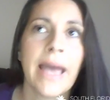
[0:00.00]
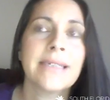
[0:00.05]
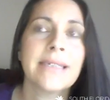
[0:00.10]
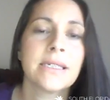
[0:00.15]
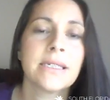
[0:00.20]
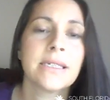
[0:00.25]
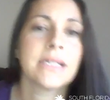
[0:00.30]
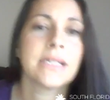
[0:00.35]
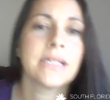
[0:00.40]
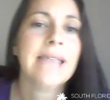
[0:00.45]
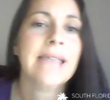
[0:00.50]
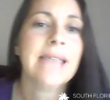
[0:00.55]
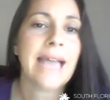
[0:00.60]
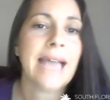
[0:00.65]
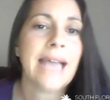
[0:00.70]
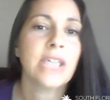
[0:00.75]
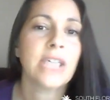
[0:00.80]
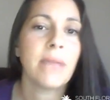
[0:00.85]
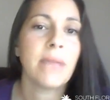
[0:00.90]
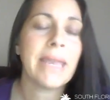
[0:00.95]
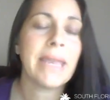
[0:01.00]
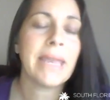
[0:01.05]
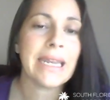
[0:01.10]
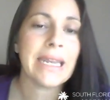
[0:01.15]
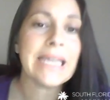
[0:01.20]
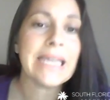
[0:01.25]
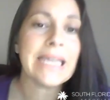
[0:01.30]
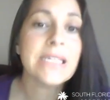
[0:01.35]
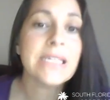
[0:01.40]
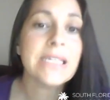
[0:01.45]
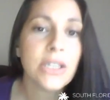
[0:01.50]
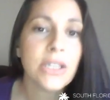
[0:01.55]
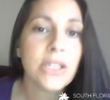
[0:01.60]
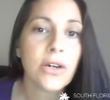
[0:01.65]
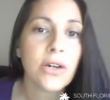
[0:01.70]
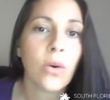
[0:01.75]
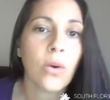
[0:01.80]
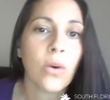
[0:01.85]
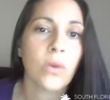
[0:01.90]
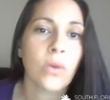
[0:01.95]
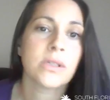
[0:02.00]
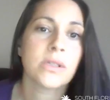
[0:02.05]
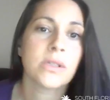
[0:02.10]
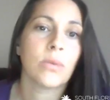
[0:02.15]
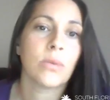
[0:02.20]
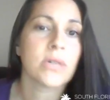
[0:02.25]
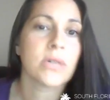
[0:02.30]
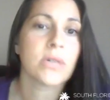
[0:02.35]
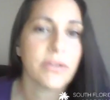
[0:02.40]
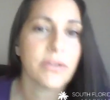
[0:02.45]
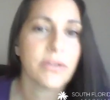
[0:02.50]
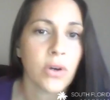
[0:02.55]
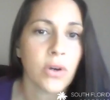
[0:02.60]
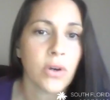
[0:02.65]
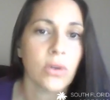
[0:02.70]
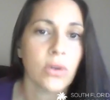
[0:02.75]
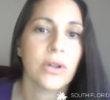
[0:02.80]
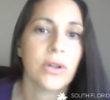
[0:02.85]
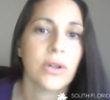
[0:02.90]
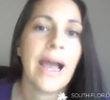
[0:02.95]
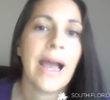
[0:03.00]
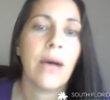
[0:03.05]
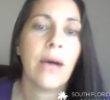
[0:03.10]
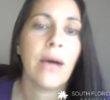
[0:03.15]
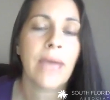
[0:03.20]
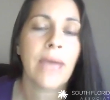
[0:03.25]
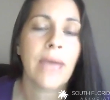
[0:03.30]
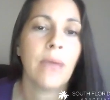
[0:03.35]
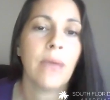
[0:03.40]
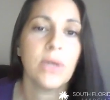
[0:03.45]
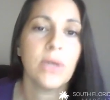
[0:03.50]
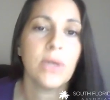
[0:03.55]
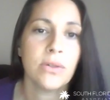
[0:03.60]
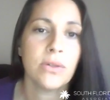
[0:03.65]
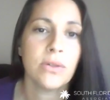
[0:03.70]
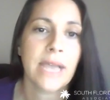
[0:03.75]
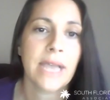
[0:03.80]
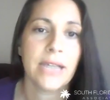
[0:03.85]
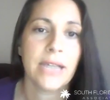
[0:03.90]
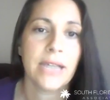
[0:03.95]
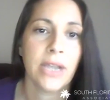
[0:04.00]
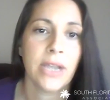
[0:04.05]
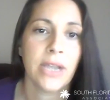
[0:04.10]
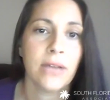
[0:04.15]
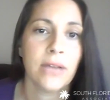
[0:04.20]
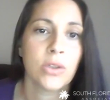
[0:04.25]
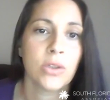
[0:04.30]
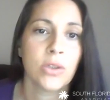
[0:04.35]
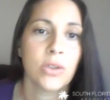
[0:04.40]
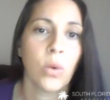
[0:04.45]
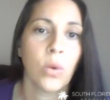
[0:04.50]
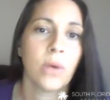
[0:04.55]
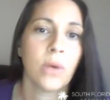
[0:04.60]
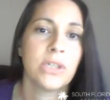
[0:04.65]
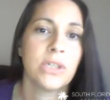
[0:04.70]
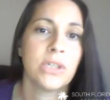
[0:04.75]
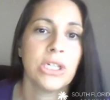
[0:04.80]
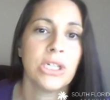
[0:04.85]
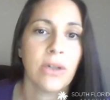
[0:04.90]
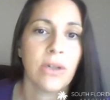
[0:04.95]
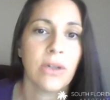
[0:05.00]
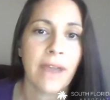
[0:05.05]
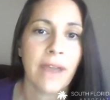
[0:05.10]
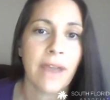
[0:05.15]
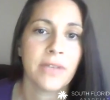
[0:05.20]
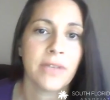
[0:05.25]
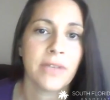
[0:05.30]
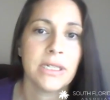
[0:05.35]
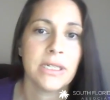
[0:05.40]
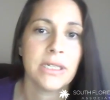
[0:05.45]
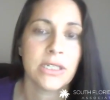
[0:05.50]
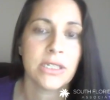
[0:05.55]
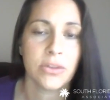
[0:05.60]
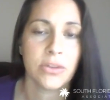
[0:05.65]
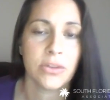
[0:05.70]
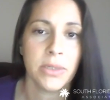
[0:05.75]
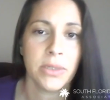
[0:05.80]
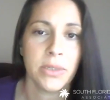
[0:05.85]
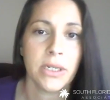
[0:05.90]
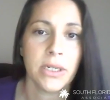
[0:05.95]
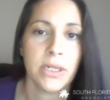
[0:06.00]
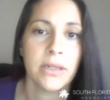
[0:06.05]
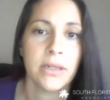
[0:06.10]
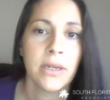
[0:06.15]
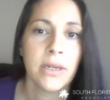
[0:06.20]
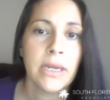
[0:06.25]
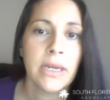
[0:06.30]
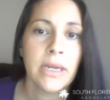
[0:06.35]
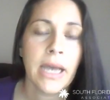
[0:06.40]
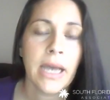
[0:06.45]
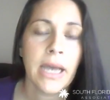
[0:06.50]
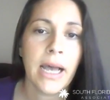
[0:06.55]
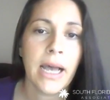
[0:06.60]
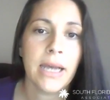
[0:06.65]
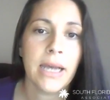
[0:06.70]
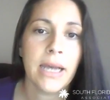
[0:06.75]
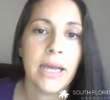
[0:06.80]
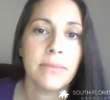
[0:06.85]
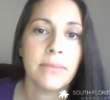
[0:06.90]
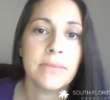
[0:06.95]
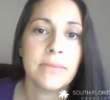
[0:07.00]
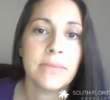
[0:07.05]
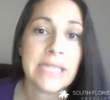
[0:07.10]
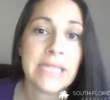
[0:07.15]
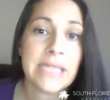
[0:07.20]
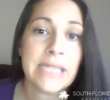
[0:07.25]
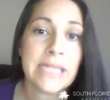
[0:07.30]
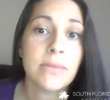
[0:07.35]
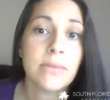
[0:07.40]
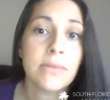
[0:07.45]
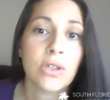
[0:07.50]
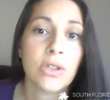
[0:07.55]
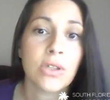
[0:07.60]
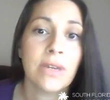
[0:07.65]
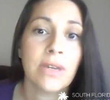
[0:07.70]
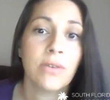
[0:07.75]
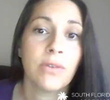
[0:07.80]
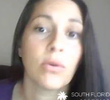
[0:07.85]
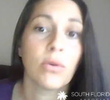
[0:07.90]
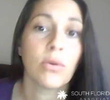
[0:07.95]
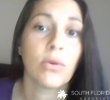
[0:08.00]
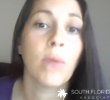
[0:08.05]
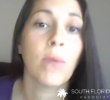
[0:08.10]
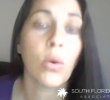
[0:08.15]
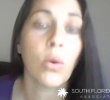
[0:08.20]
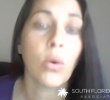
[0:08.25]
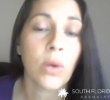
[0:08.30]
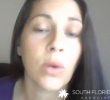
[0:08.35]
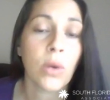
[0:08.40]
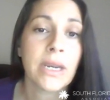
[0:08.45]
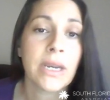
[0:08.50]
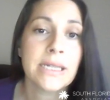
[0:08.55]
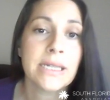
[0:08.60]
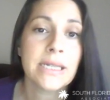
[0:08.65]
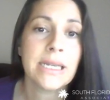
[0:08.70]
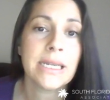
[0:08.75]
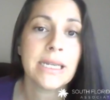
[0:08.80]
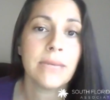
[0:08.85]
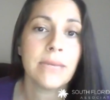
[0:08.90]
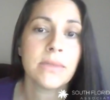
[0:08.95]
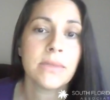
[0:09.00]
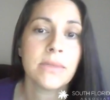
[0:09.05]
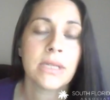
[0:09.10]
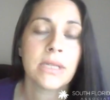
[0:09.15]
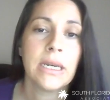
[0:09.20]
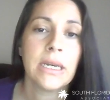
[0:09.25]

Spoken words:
does Agile make it easier, or is it more difficult, or how can we use Agile to work with geographically distributed teams or even remote working teams?